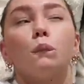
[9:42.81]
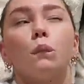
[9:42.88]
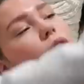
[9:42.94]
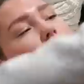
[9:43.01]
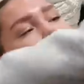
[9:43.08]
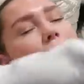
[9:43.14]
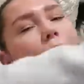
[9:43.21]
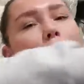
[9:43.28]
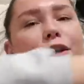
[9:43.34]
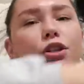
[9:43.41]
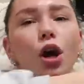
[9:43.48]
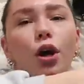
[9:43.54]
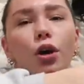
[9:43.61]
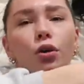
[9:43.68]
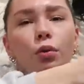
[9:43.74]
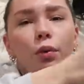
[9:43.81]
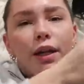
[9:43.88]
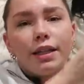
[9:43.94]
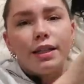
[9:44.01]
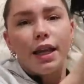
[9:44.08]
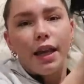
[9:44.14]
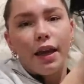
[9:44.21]
Cause like my toe
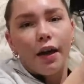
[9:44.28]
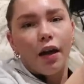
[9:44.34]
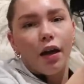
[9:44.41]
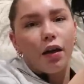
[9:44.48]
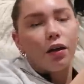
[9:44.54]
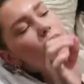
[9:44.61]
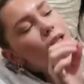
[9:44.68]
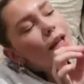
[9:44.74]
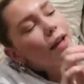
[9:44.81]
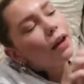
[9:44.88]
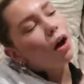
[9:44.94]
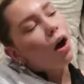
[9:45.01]
is here. There's like